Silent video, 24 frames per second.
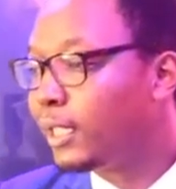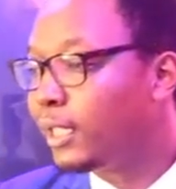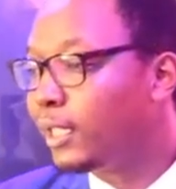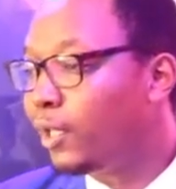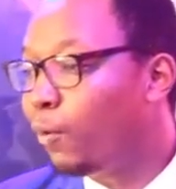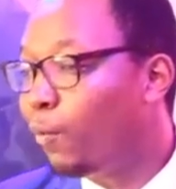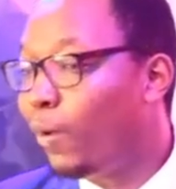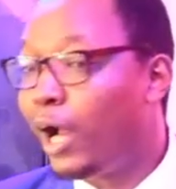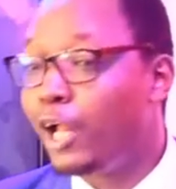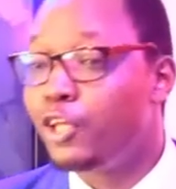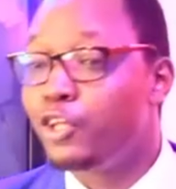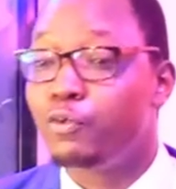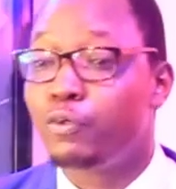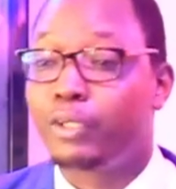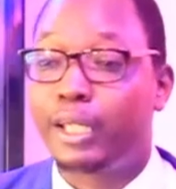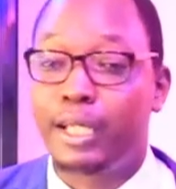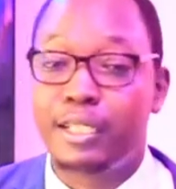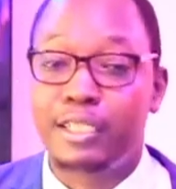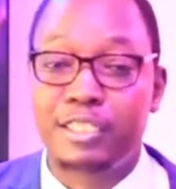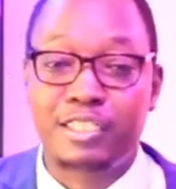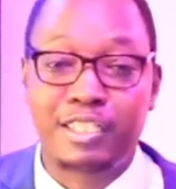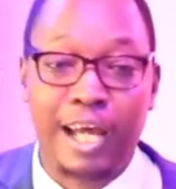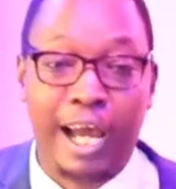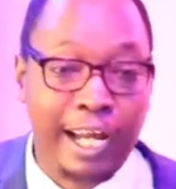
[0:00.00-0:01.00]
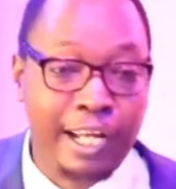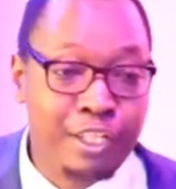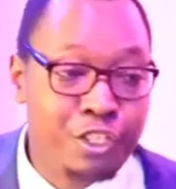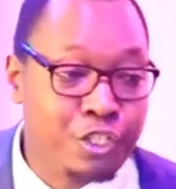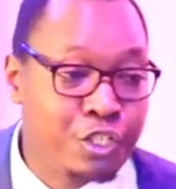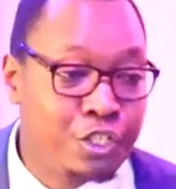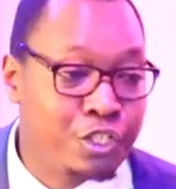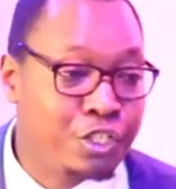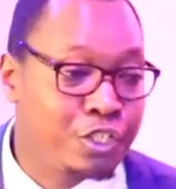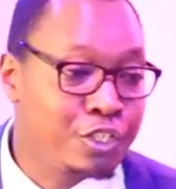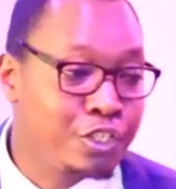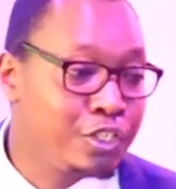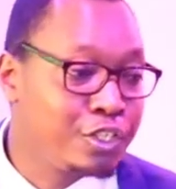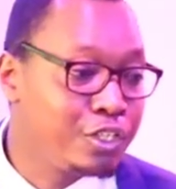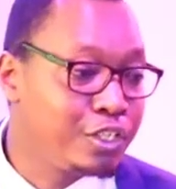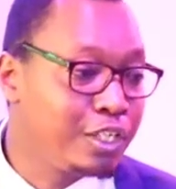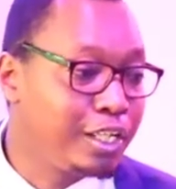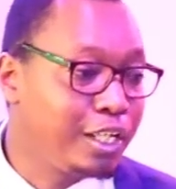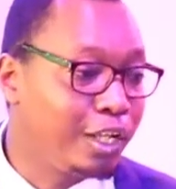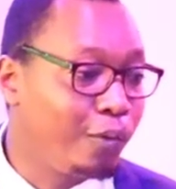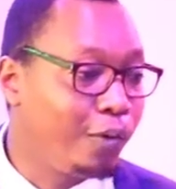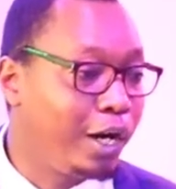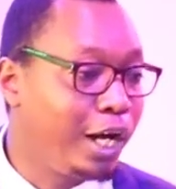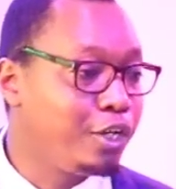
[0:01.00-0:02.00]
the one you can touch,
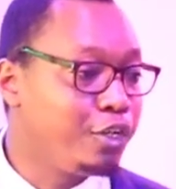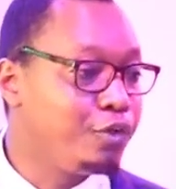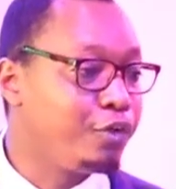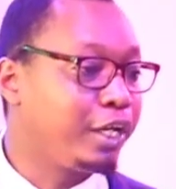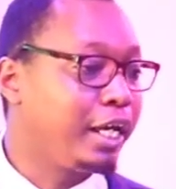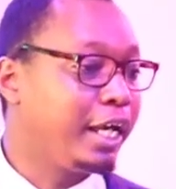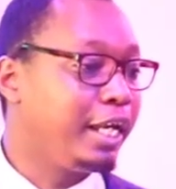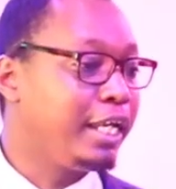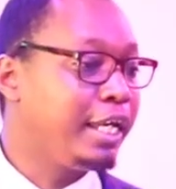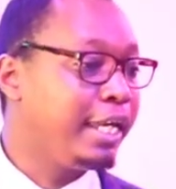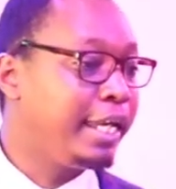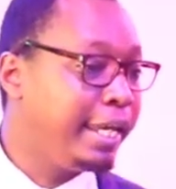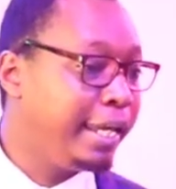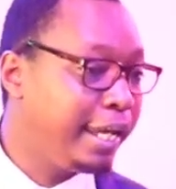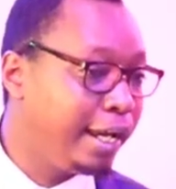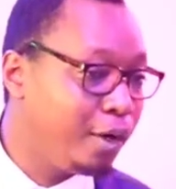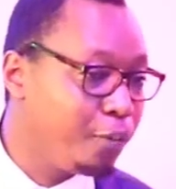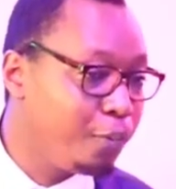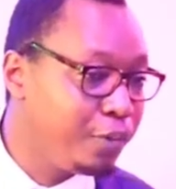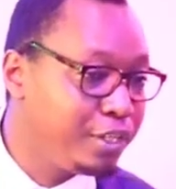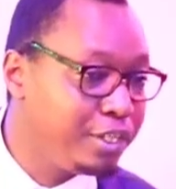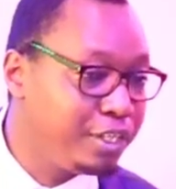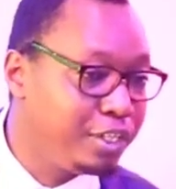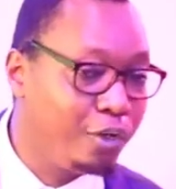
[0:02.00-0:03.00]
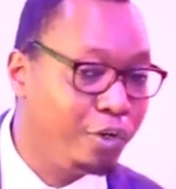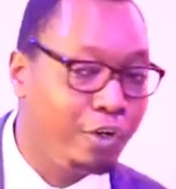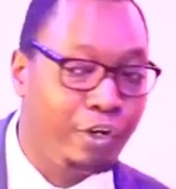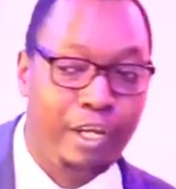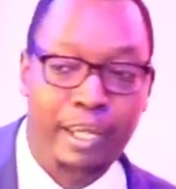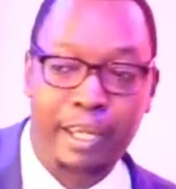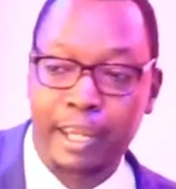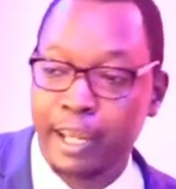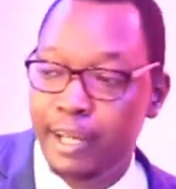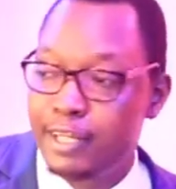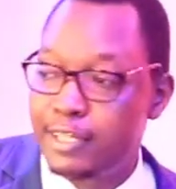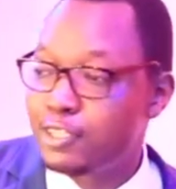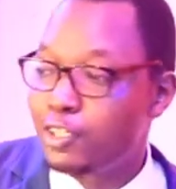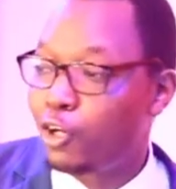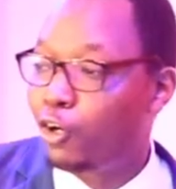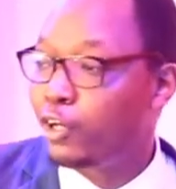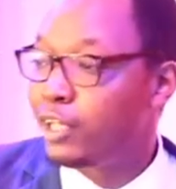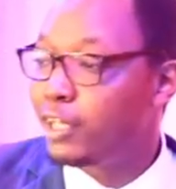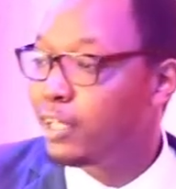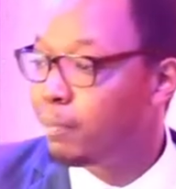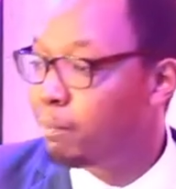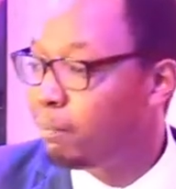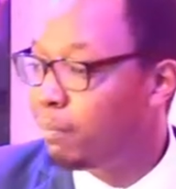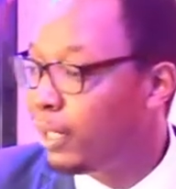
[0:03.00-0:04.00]
the one you can hear with your ears
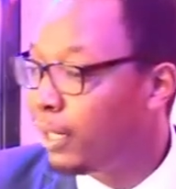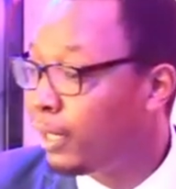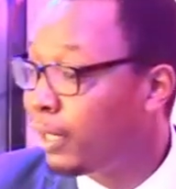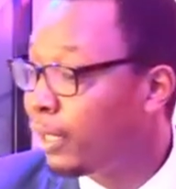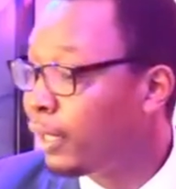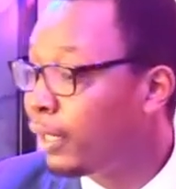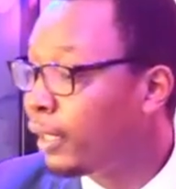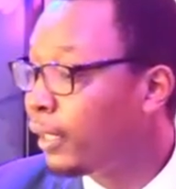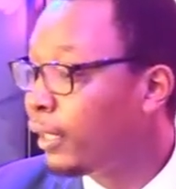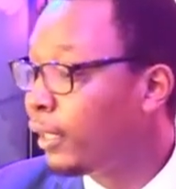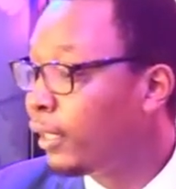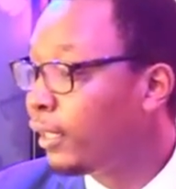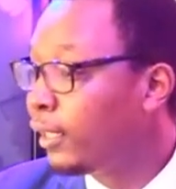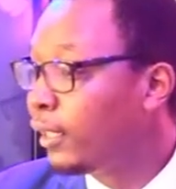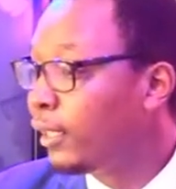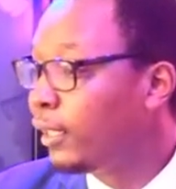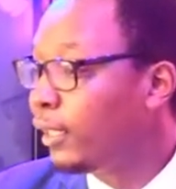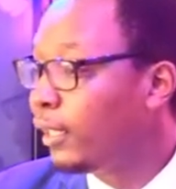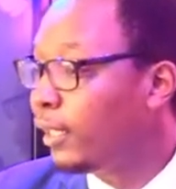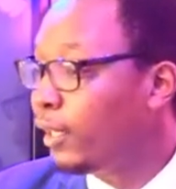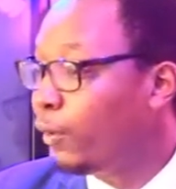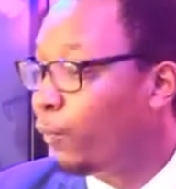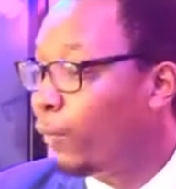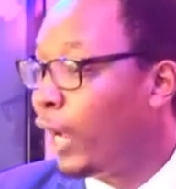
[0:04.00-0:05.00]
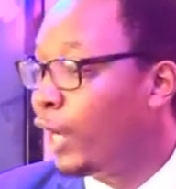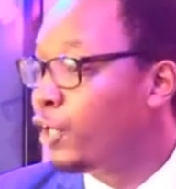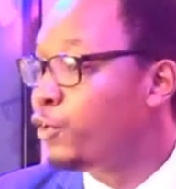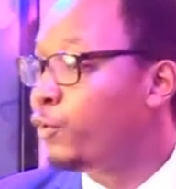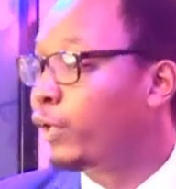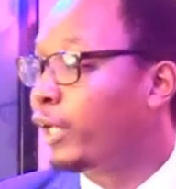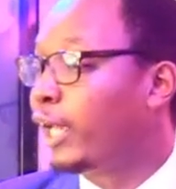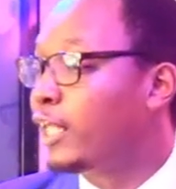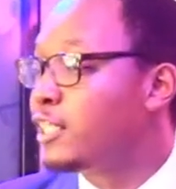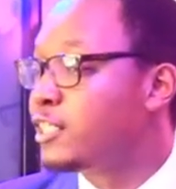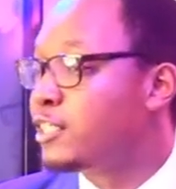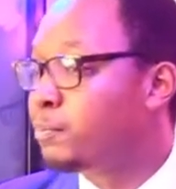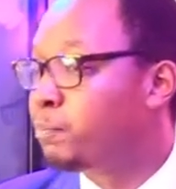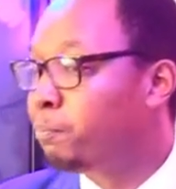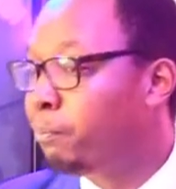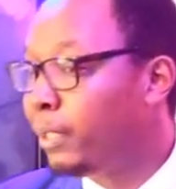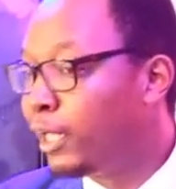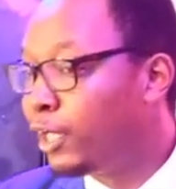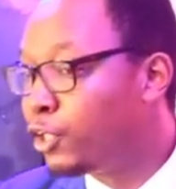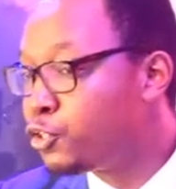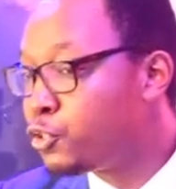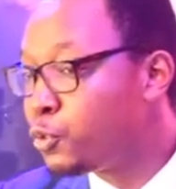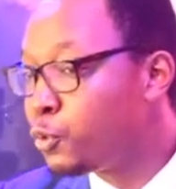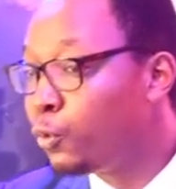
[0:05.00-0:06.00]
audibly, the one you can
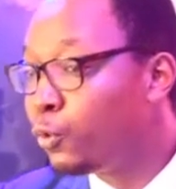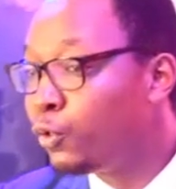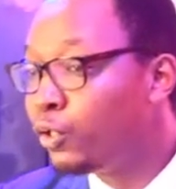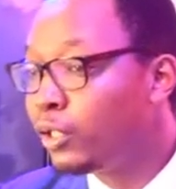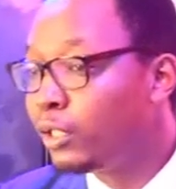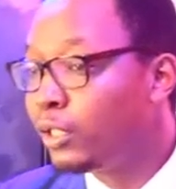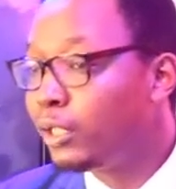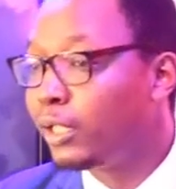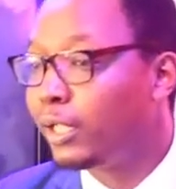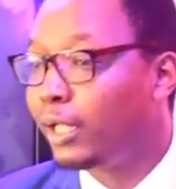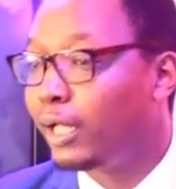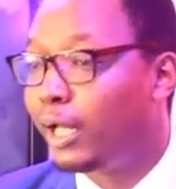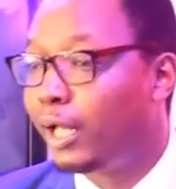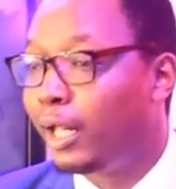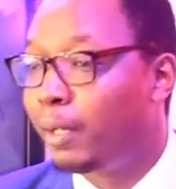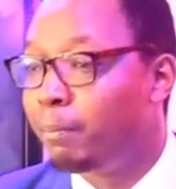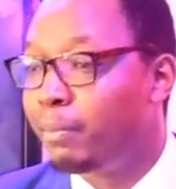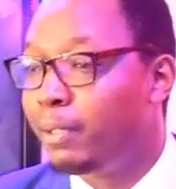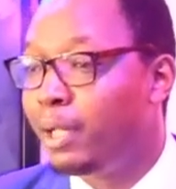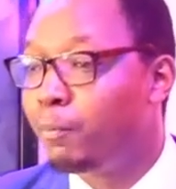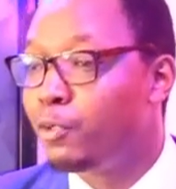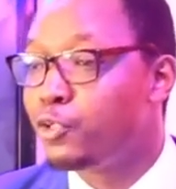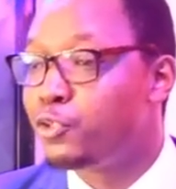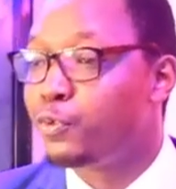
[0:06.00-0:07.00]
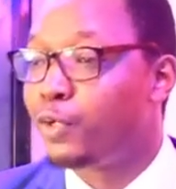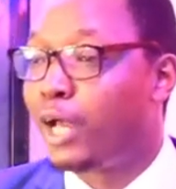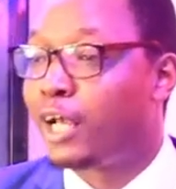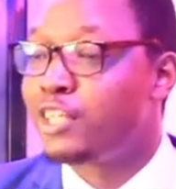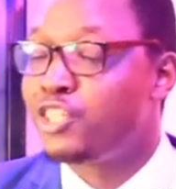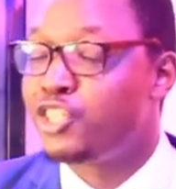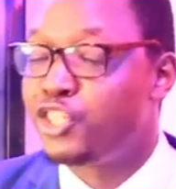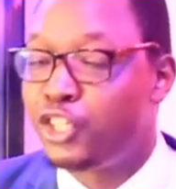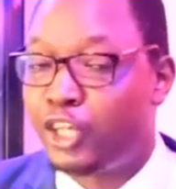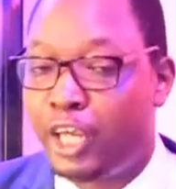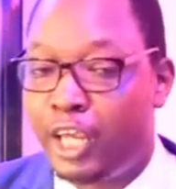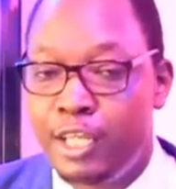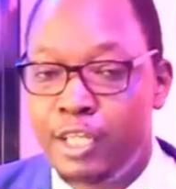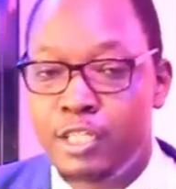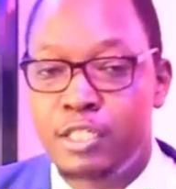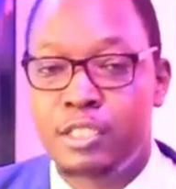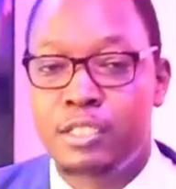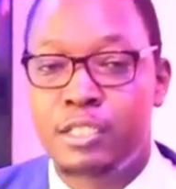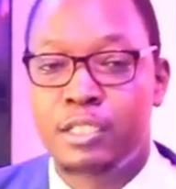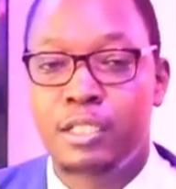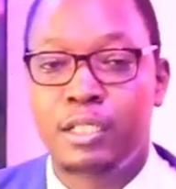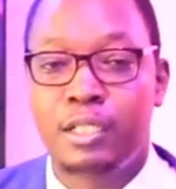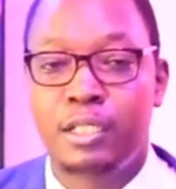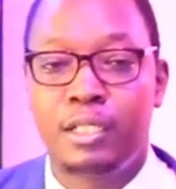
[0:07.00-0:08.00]
speak to and be able to
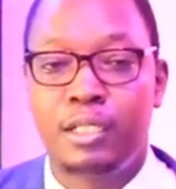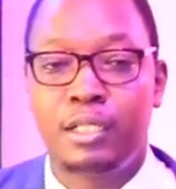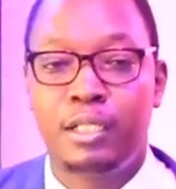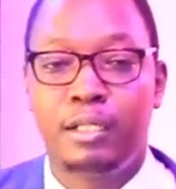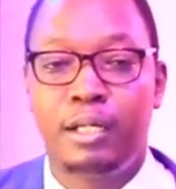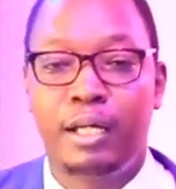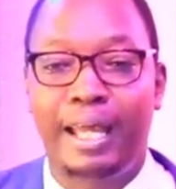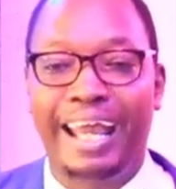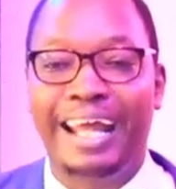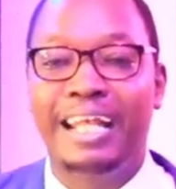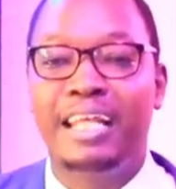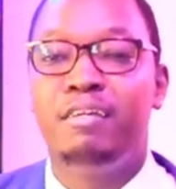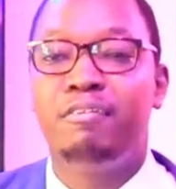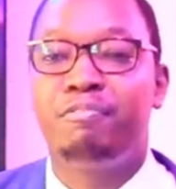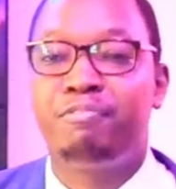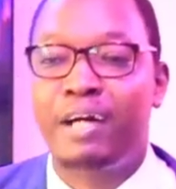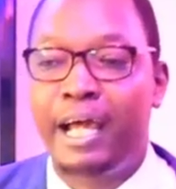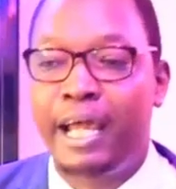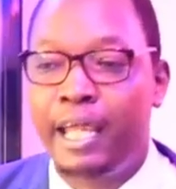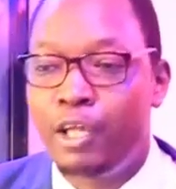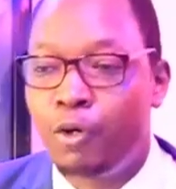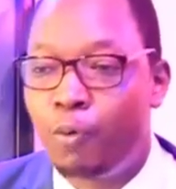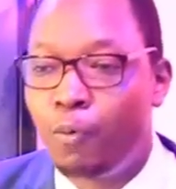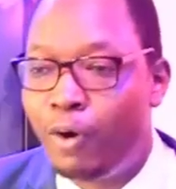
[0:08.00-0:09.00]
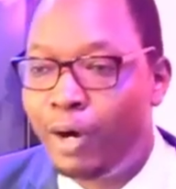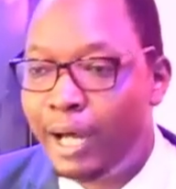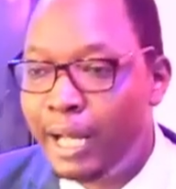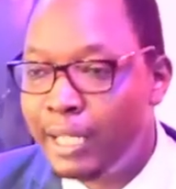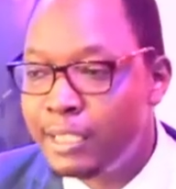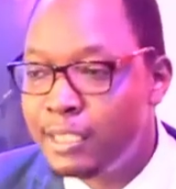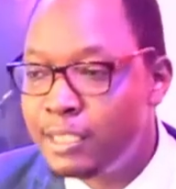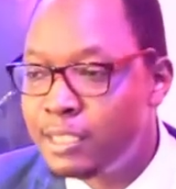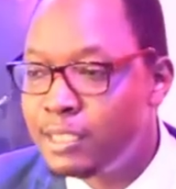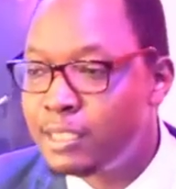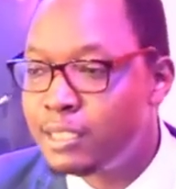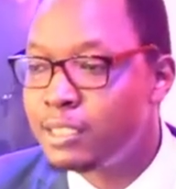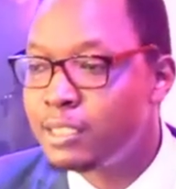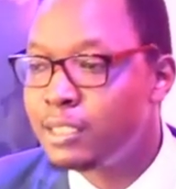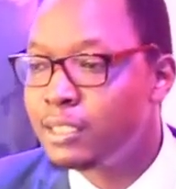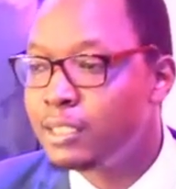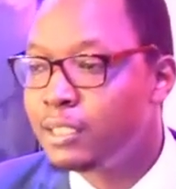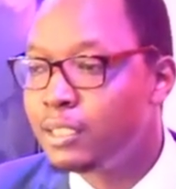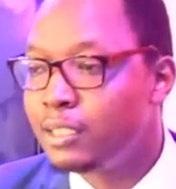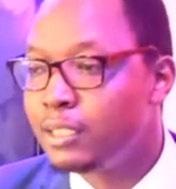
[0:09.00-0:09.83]
exchange edifying words